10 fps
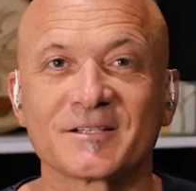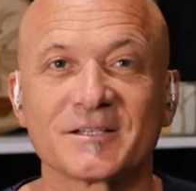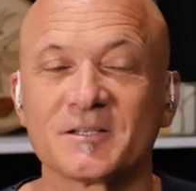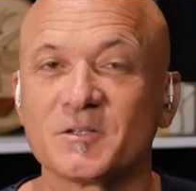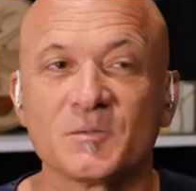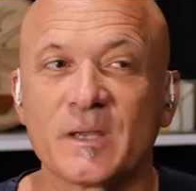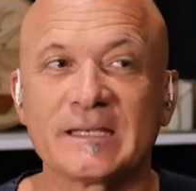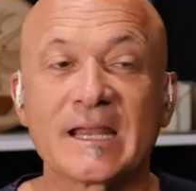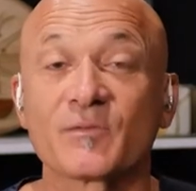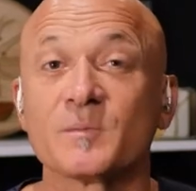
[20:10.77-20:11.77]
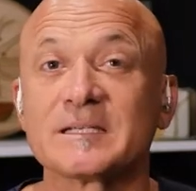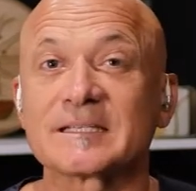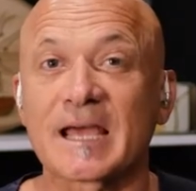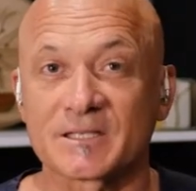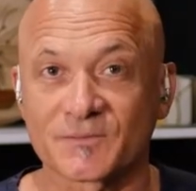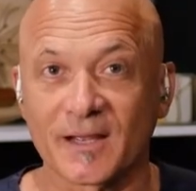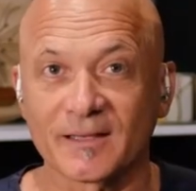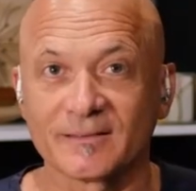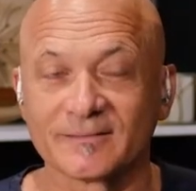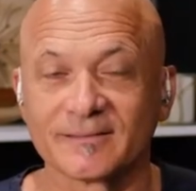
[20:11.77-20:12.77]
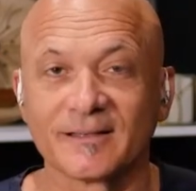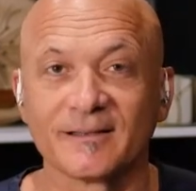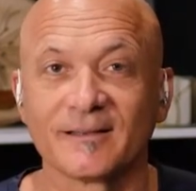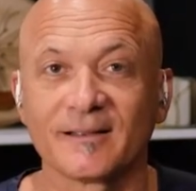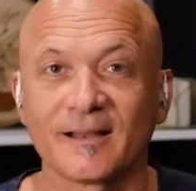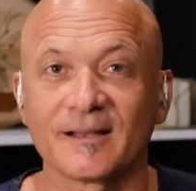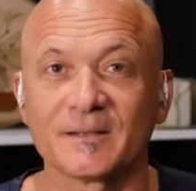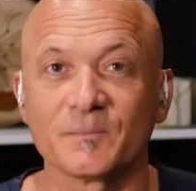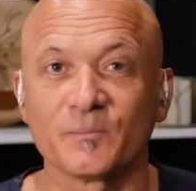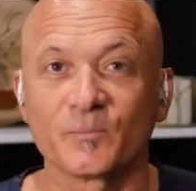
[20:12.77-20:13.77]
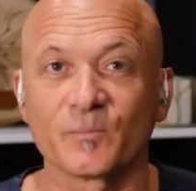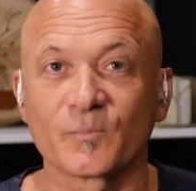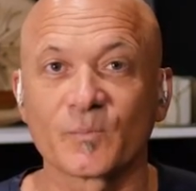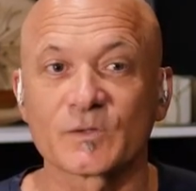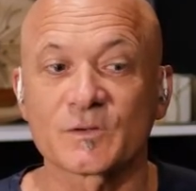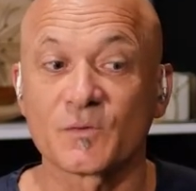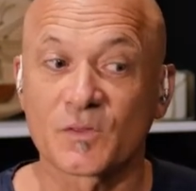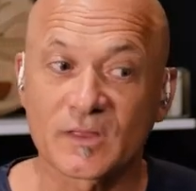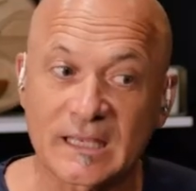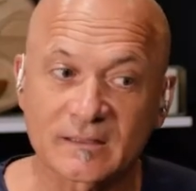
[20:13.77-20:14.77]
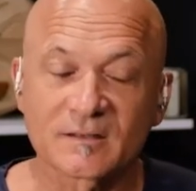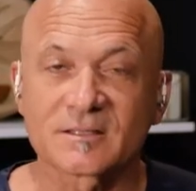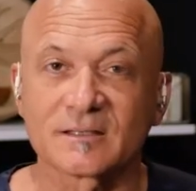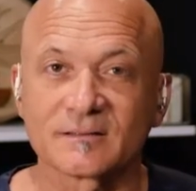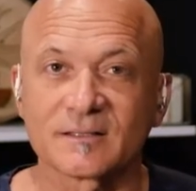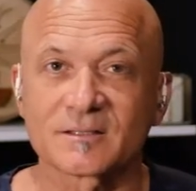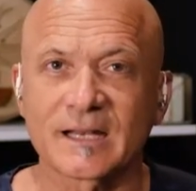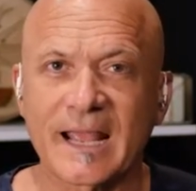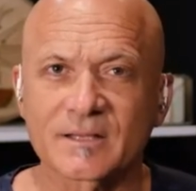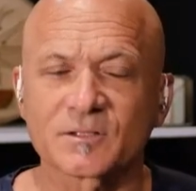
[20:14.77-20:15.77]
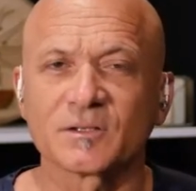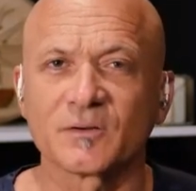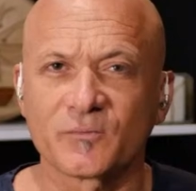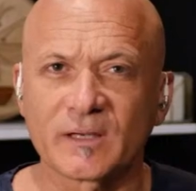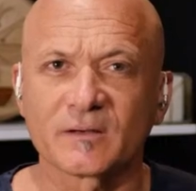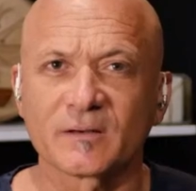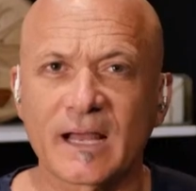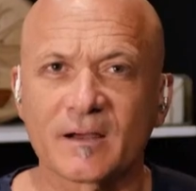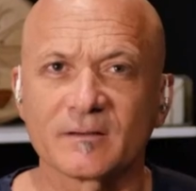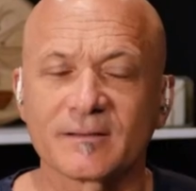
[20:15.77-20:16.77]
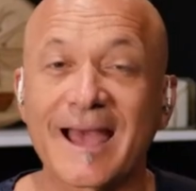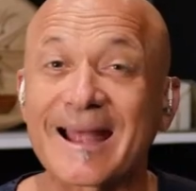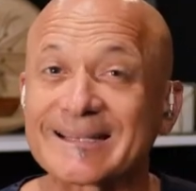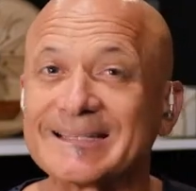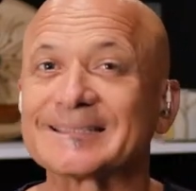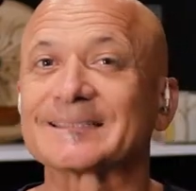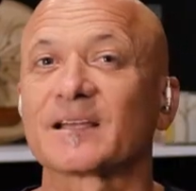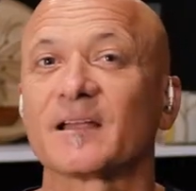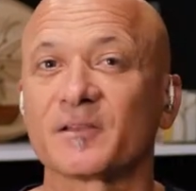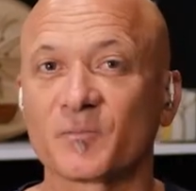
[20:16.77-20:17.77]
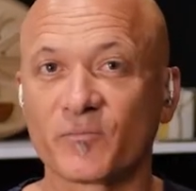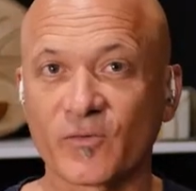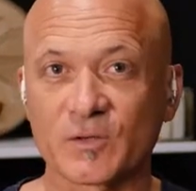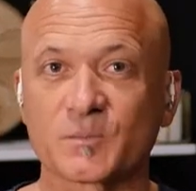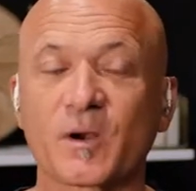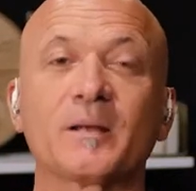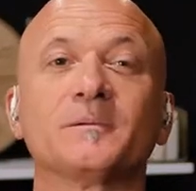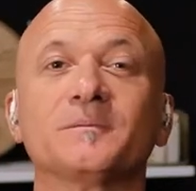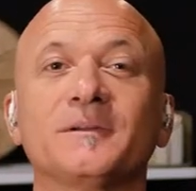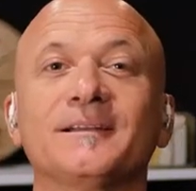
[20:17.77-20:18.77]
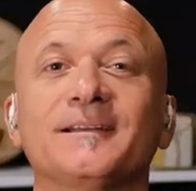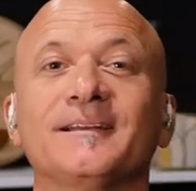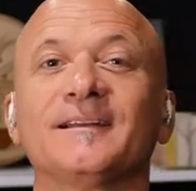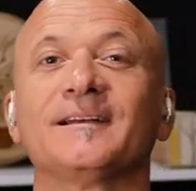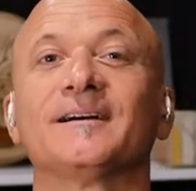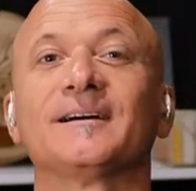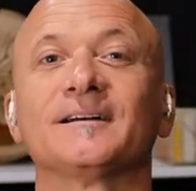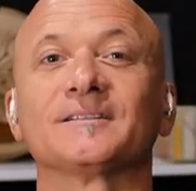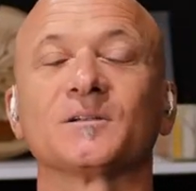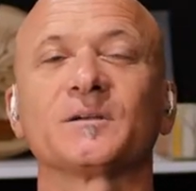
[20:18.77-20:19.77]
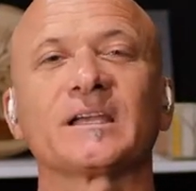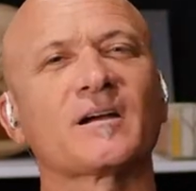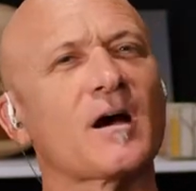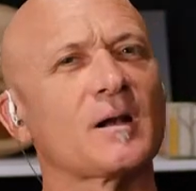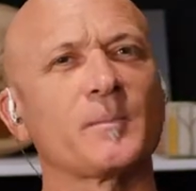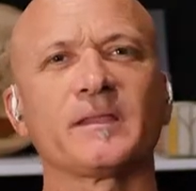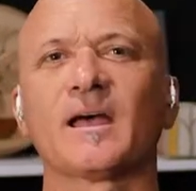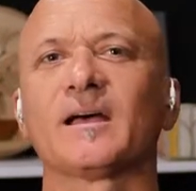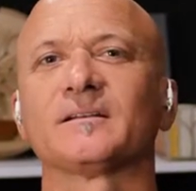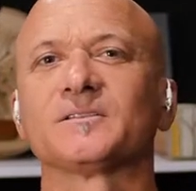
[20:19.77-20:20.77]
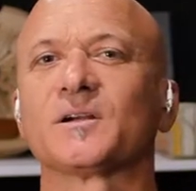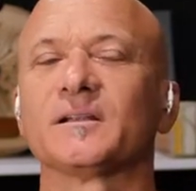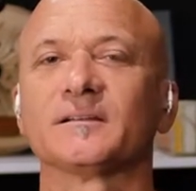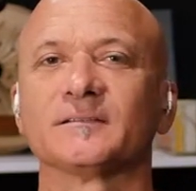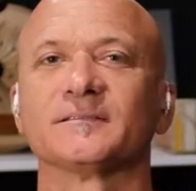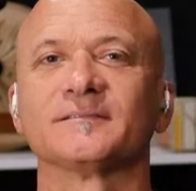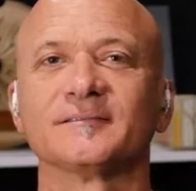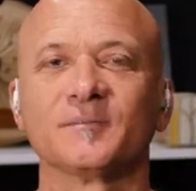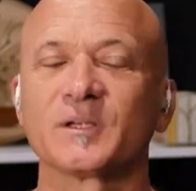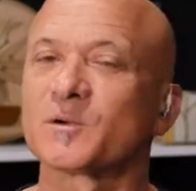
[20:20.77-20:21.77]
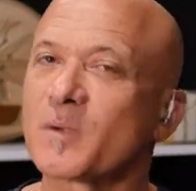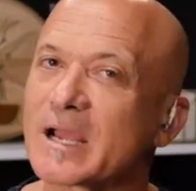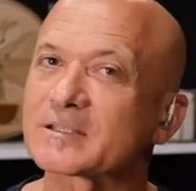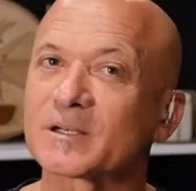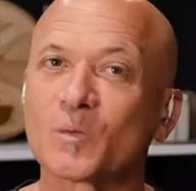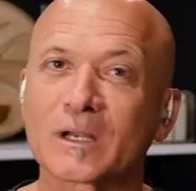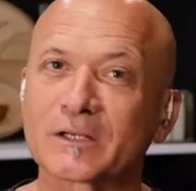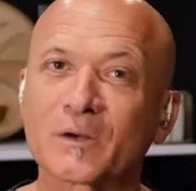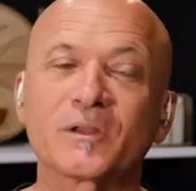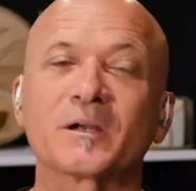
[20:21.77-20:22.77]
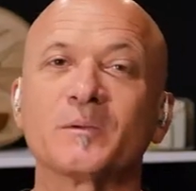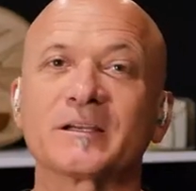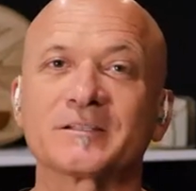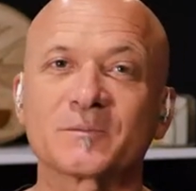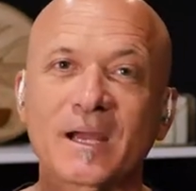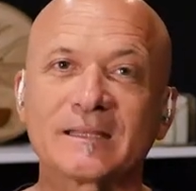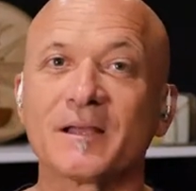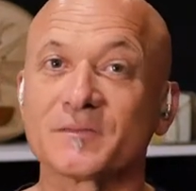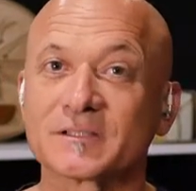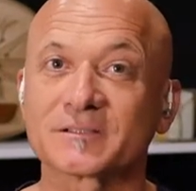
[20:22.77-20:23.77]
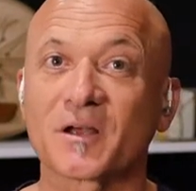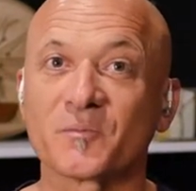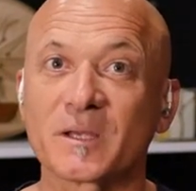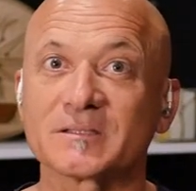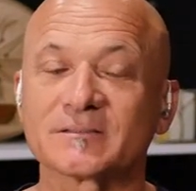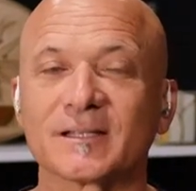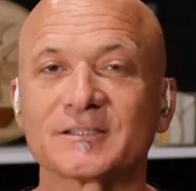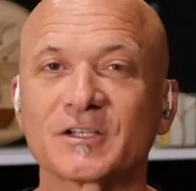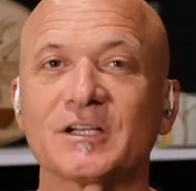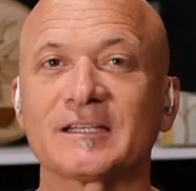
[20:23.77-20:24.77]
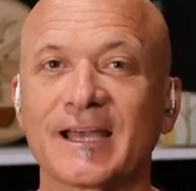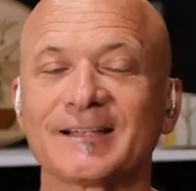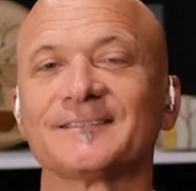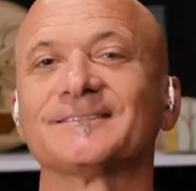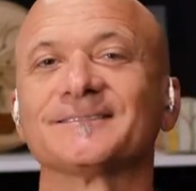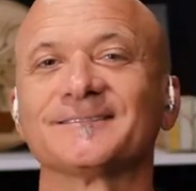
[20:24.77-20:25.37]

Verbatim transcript: There's, you may never be satisfied. Um, so if you think there's a there's an answer, you are gonna figure it out. That is kind of the first problem. Uh, so don't get caught up in that trying to. But your mind's going to want to go there because your mind loves to solve puzzles. That's good at that,